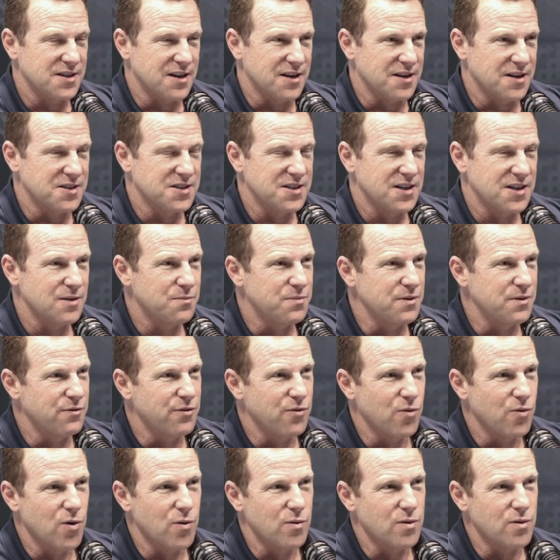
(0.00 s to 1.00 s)
and I said it
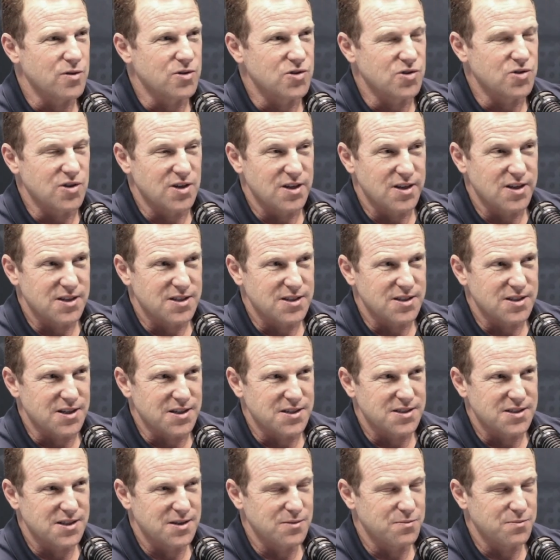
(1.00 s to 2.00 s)
before with Julius and I
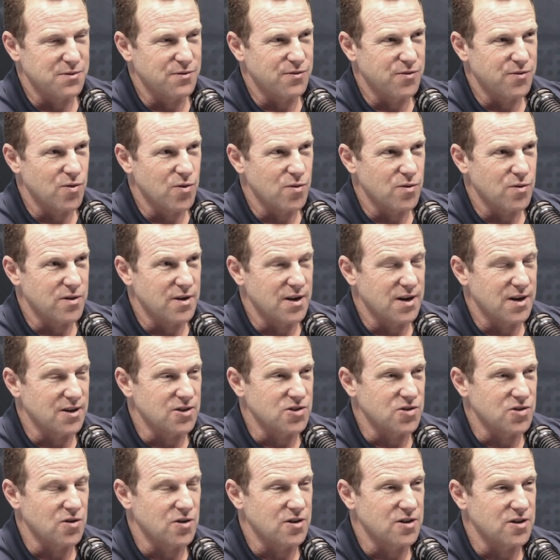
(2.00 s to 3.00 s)
said it before with
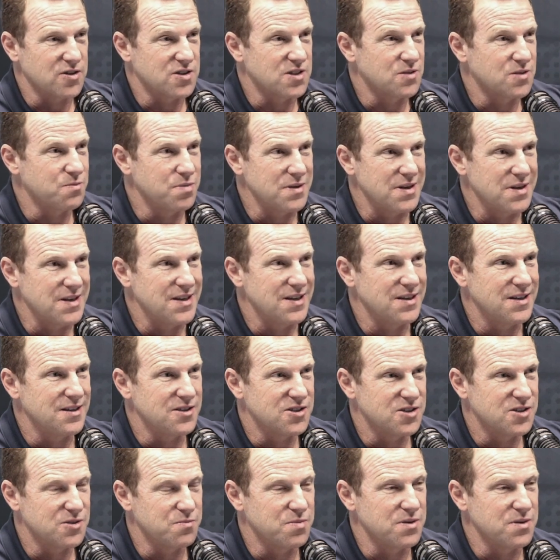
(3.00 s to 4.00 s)
Alexander speed,
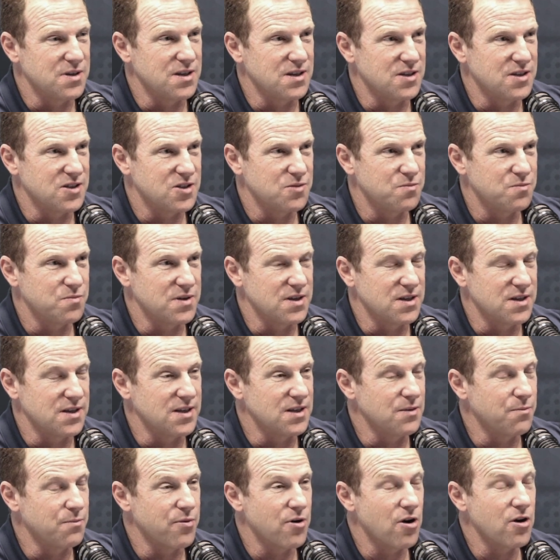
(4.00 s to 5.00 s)
speed, speed.
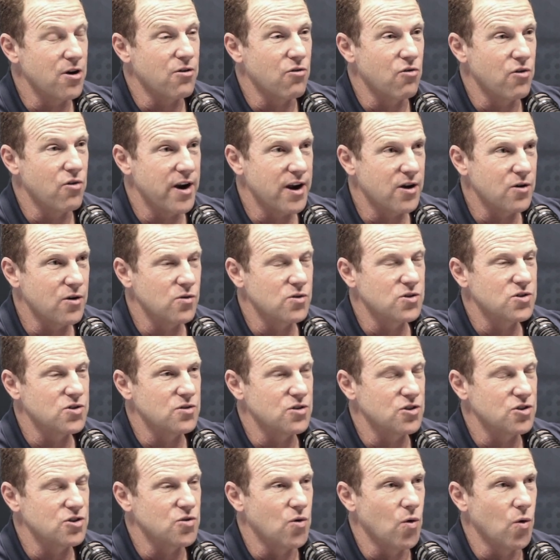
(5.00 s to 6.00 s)
He broke records on
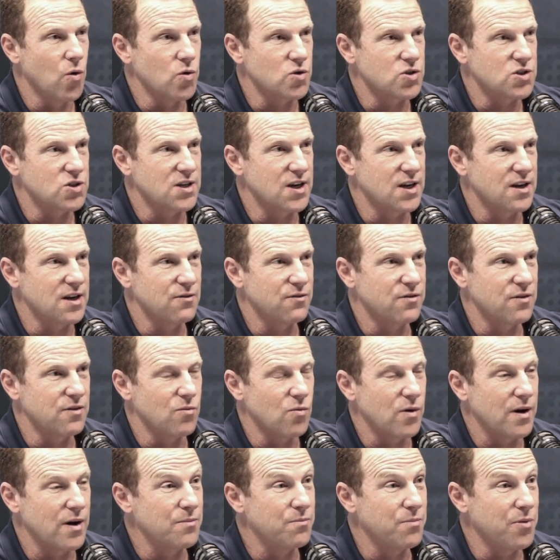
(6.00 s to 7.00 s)
his horse getting from
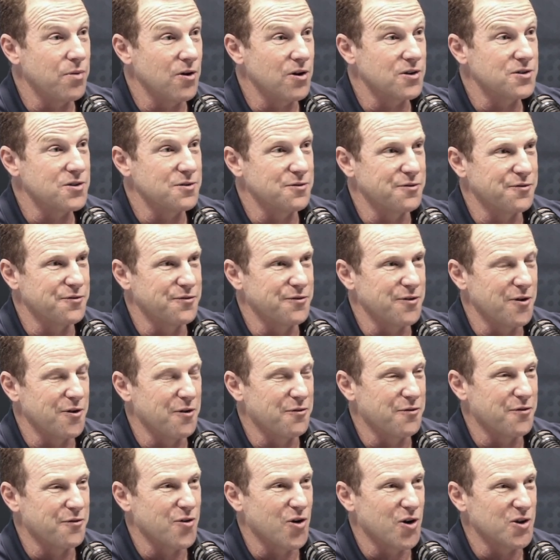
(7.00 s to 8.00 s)
one part of,
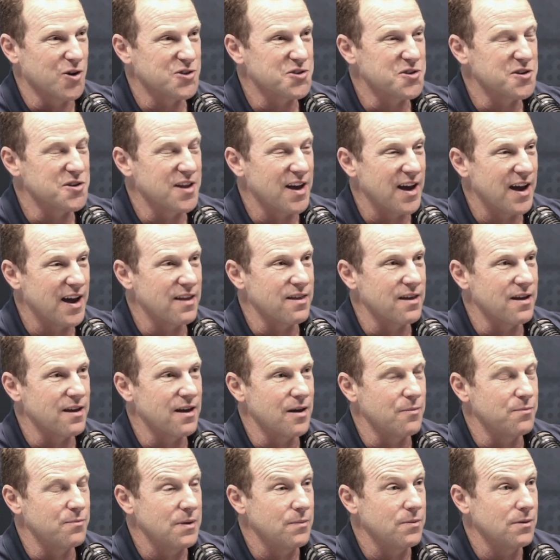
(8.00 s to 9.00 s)
of France to the other.
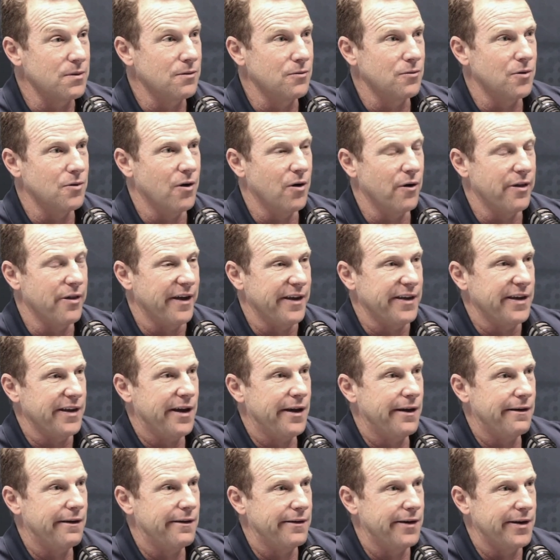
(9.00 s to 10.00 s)
And people, are they
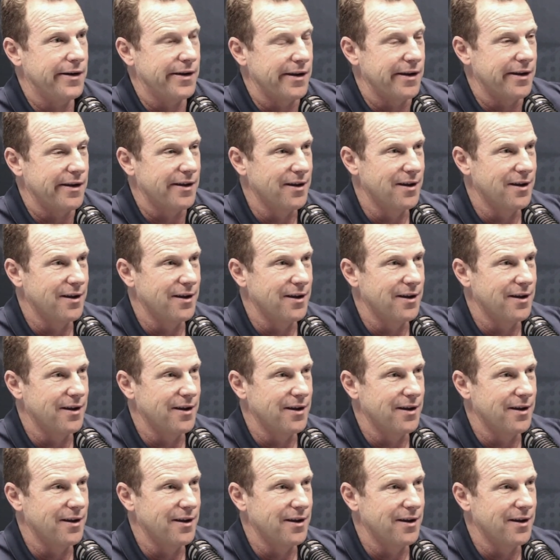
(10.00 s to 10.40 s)
here already?